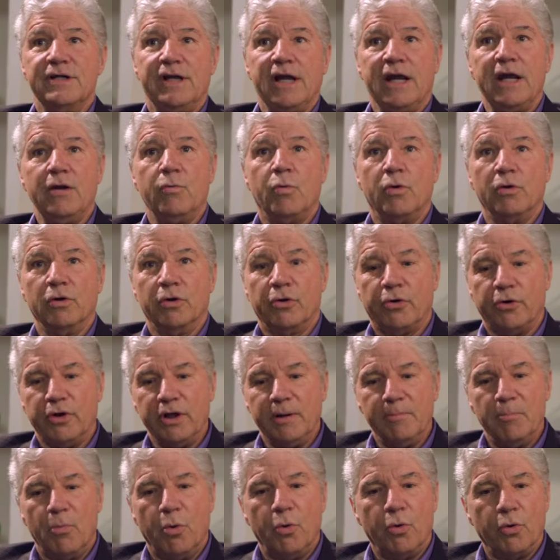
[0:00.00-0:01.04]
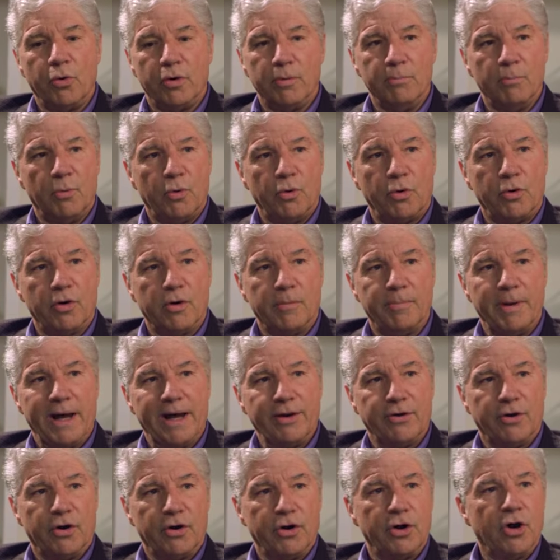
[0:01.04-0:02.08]
today, we're learning more and more
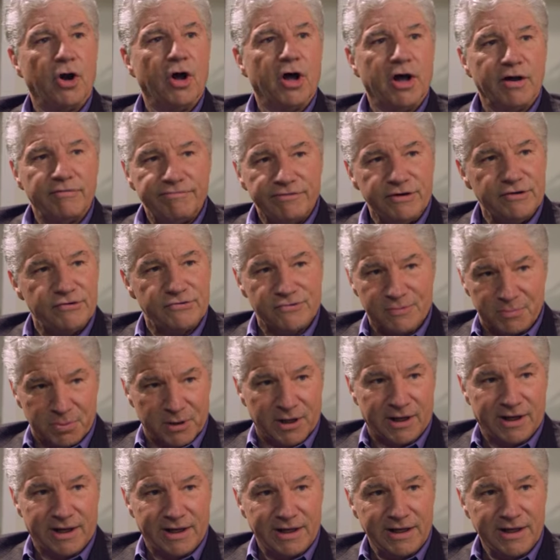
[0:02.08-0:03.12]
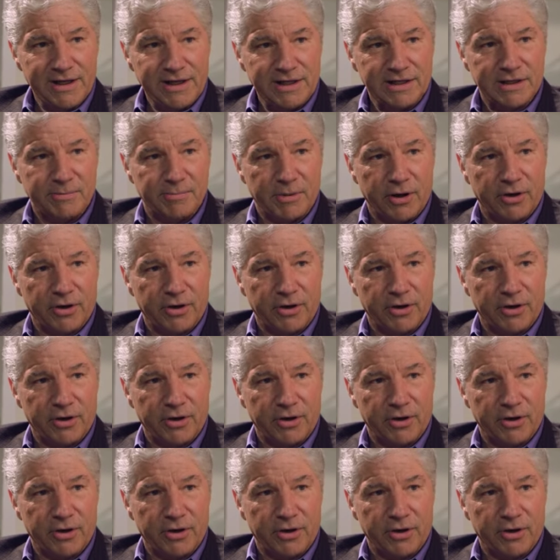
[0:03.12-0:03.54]
about our coffee supply in